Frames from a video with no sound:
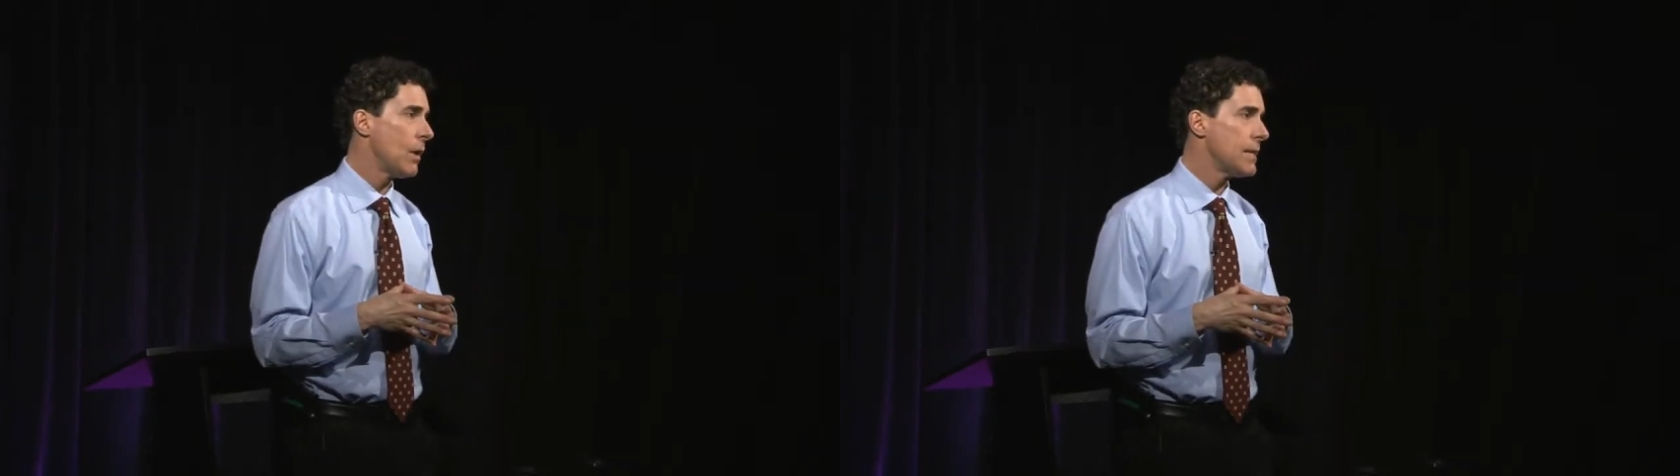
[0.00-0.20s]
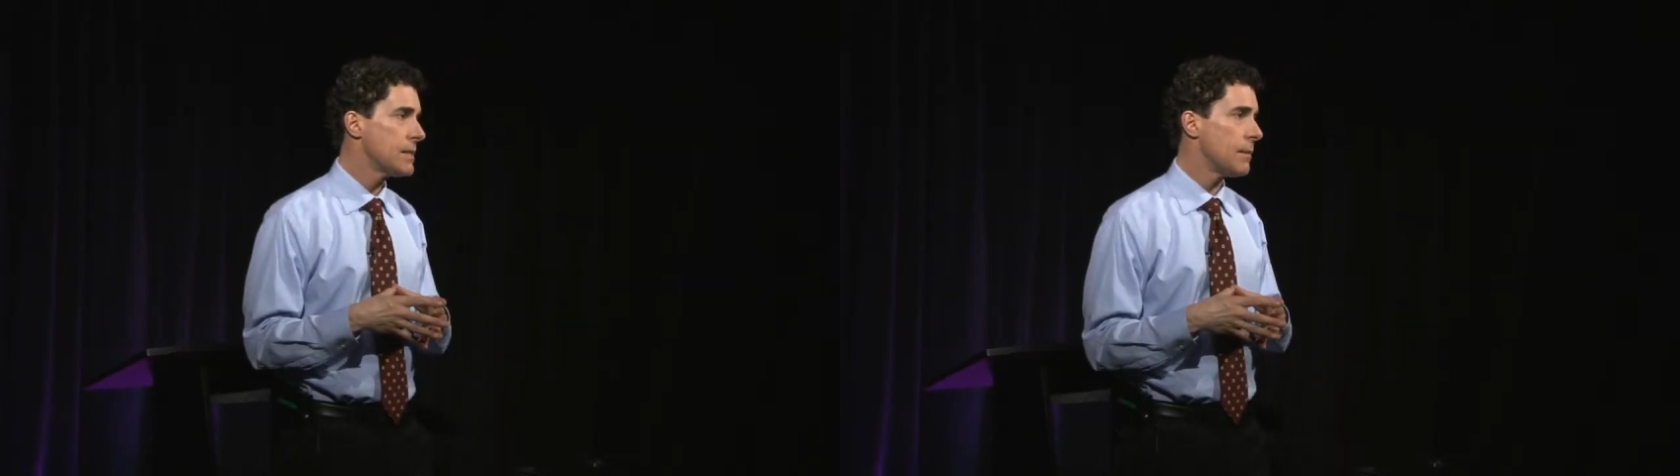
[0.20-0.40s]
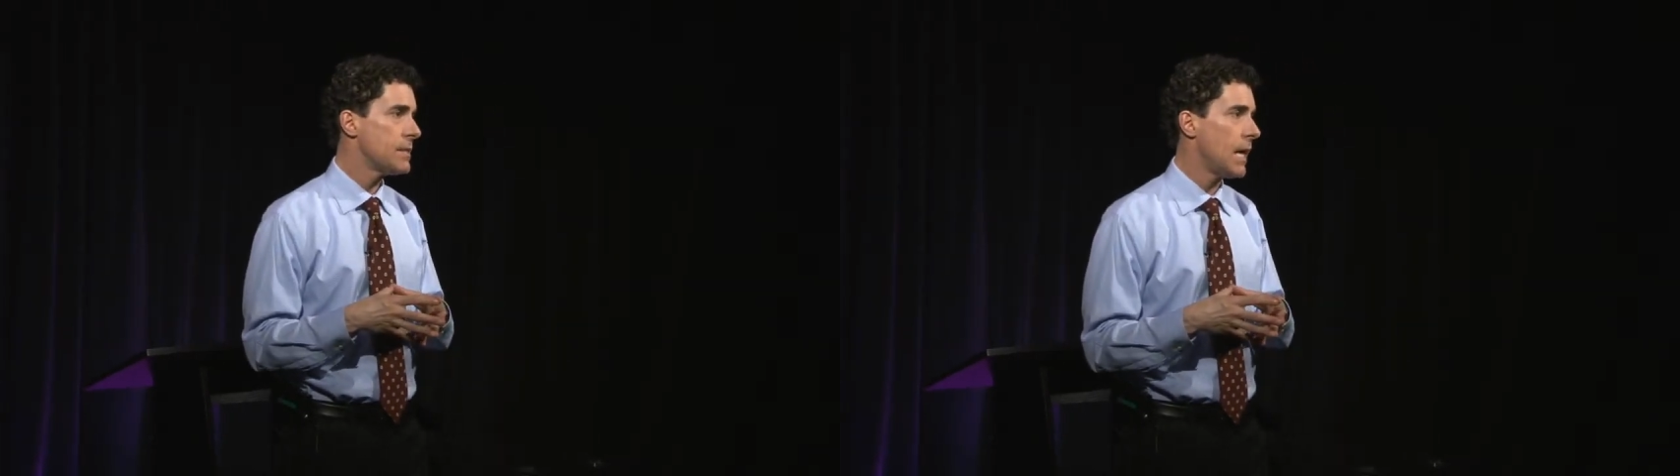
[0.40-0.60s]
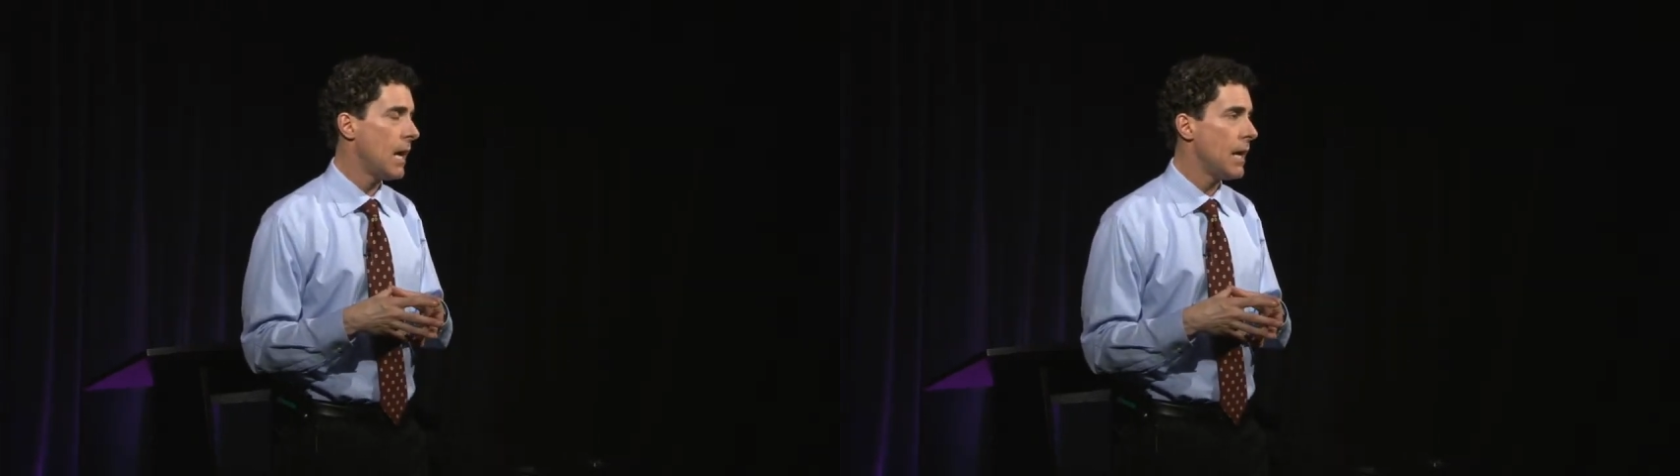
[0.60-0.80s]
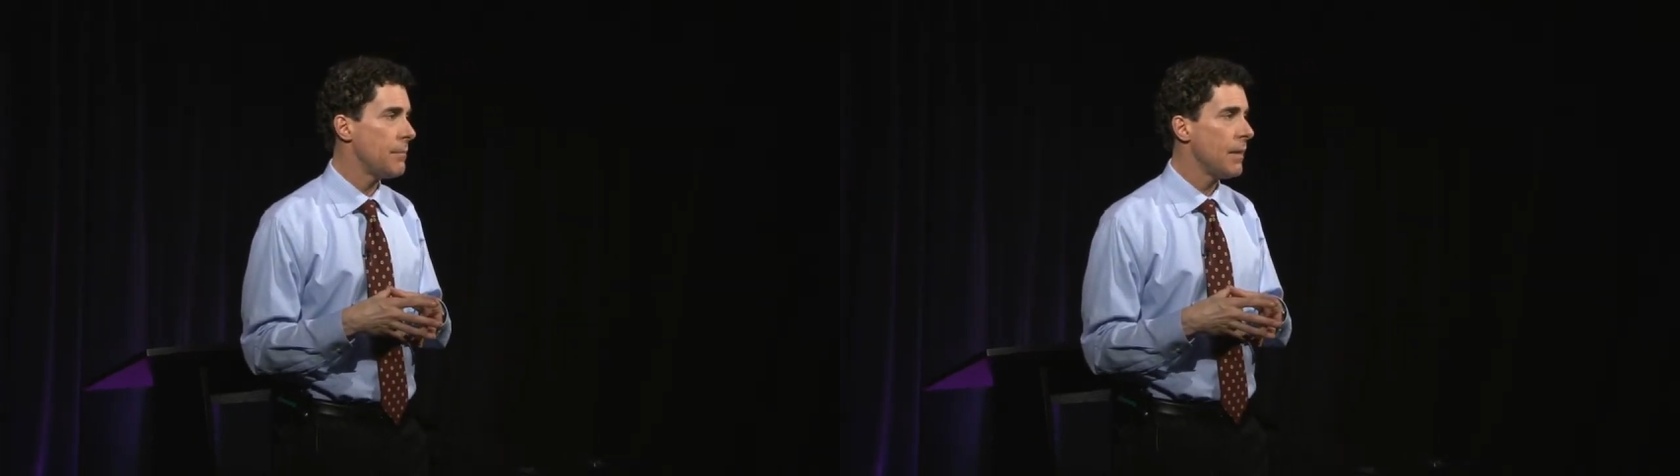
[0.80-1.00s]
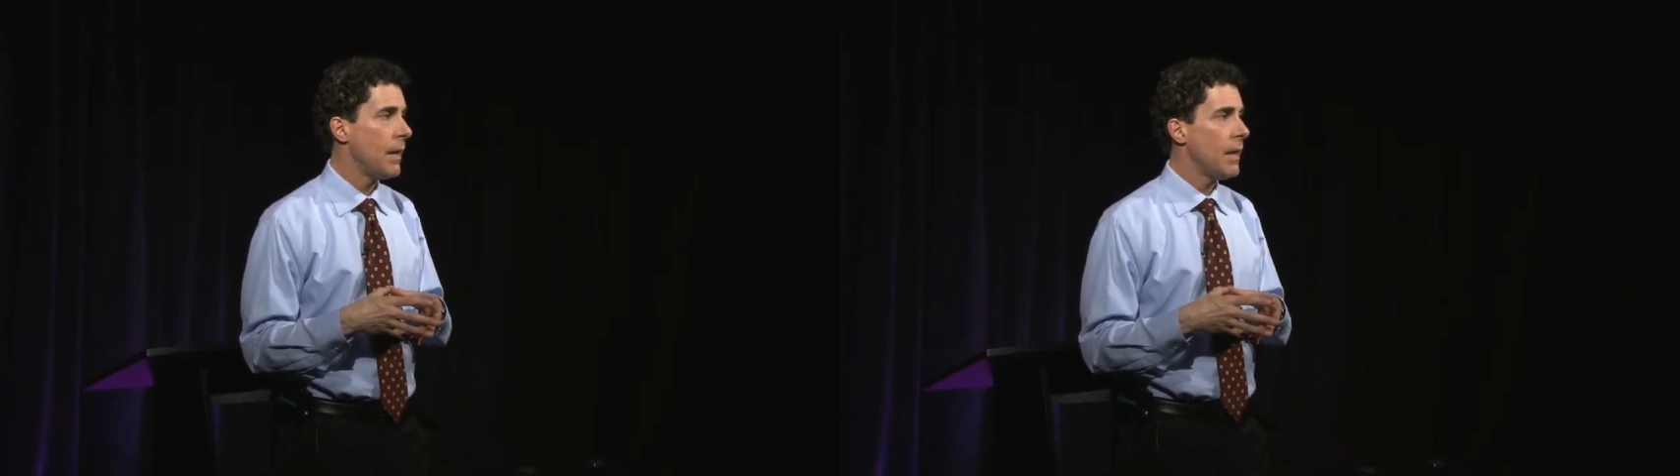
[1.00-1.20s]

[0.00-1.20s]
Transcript: quite some time,